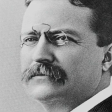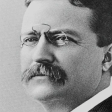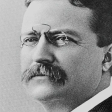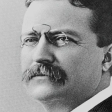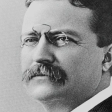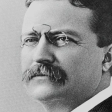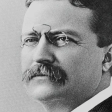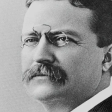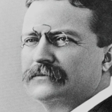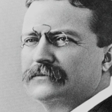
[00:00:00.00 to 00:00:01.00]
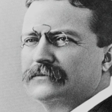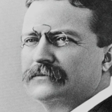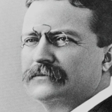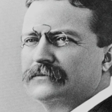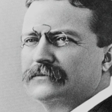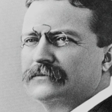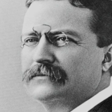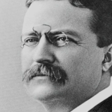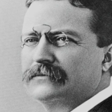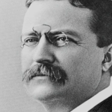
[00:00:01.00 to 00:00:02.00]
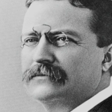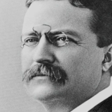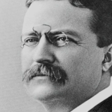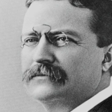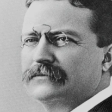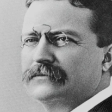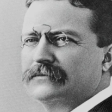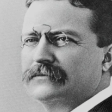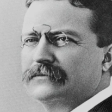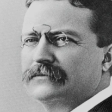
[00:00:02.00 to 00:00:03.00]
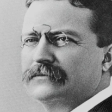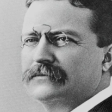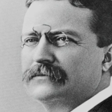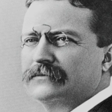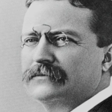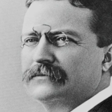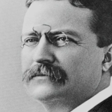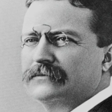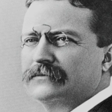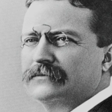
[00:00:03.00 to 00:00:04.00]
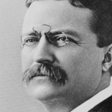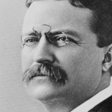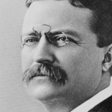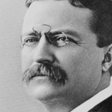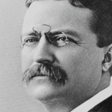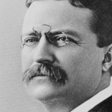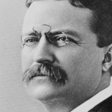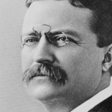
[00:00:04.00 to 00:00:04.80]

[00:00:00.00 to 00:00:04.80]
The face doesn't move, so there is nothing to read.